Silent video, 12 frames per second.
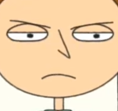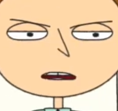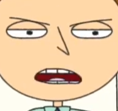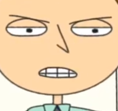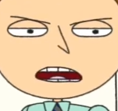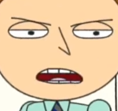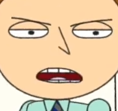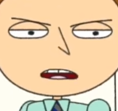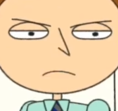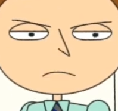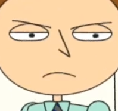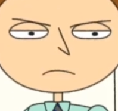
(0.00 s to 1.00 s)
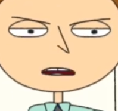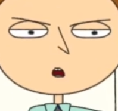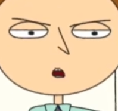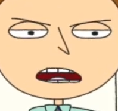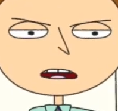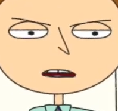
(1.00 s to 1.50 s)
Hey, guy,
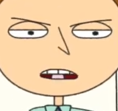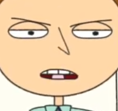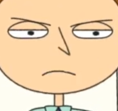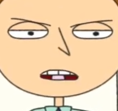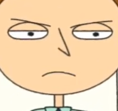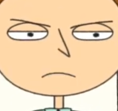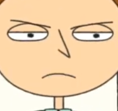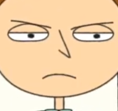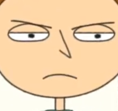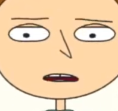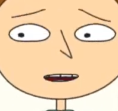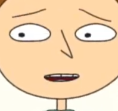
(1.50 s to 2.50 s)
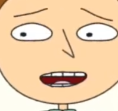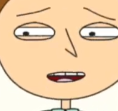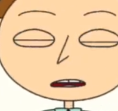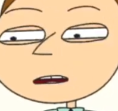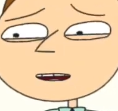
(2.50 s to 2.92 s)
you're not helping. All right,